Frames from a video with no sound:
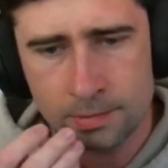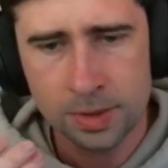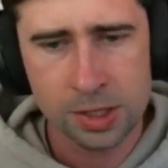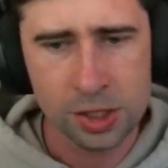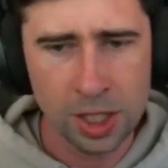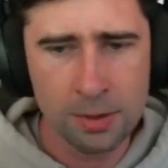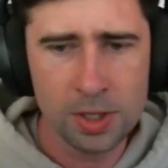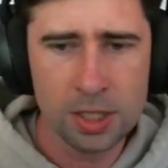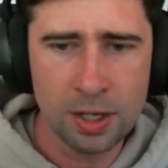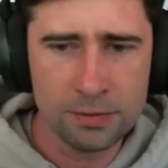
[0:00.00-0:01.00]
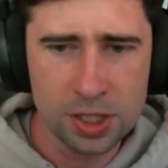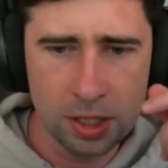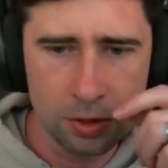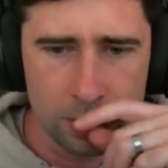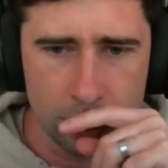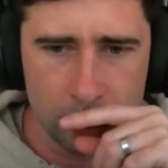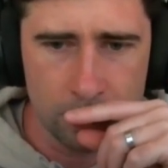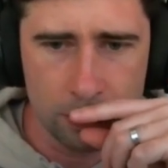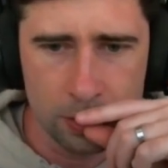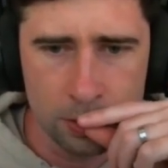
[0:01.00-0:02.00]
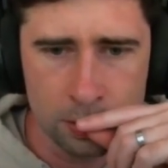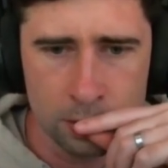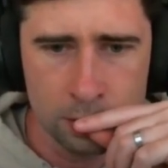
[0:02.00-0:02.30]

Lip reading: It's a shame we didn't have She-Hulk earlier on.